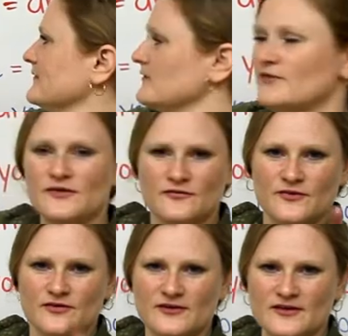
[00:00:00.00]
the very
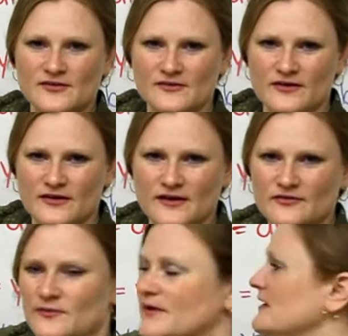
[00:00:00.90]
first letter of our
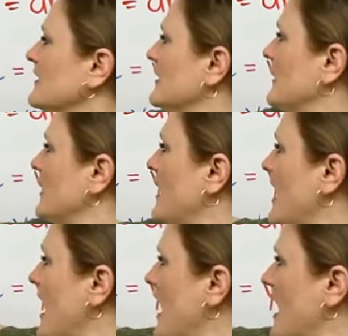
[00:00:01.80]
alphabet.
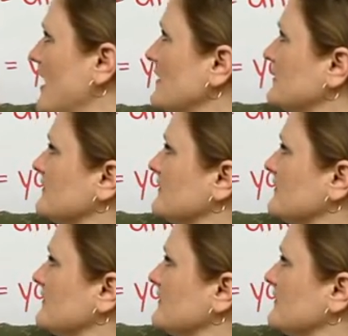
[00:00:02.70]
A